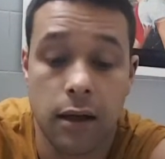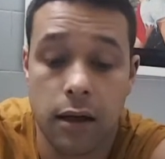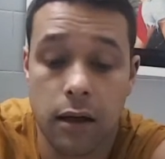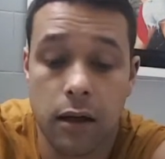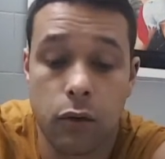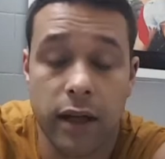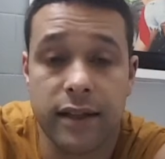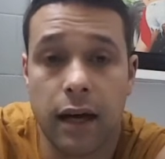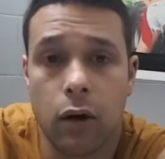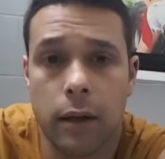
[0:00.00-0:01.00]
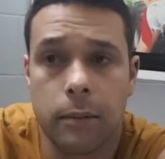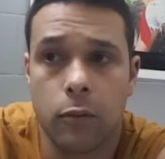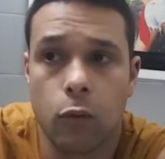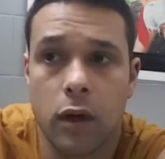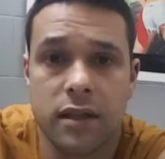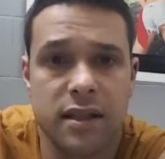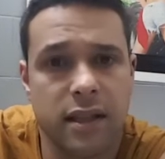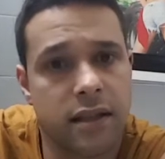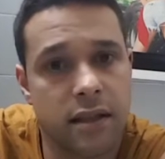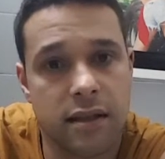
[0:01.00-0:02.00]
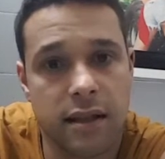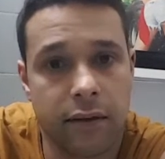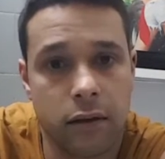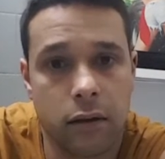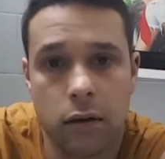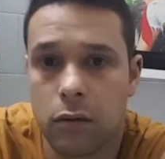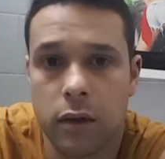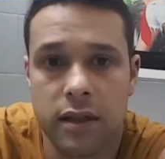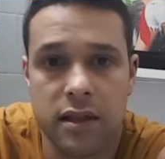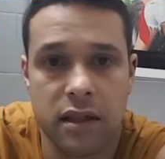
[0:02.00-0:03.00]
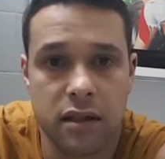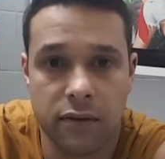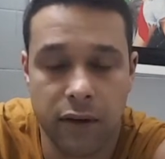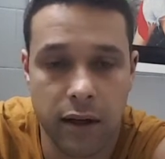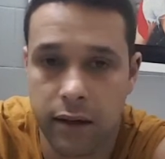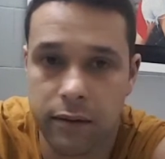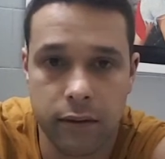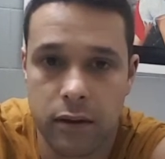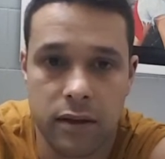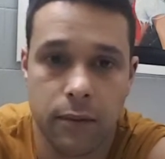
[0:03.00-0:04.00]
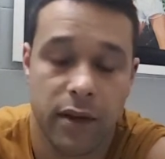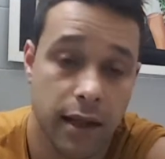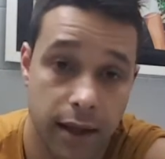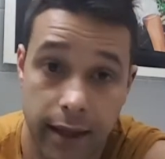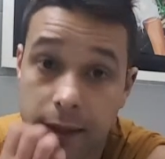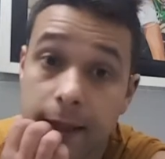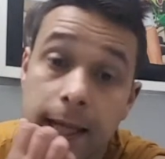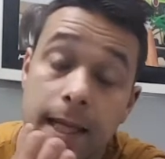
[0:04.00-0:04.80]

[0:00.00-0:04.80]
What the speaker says: Right now I'm 167 or 165 or something like that.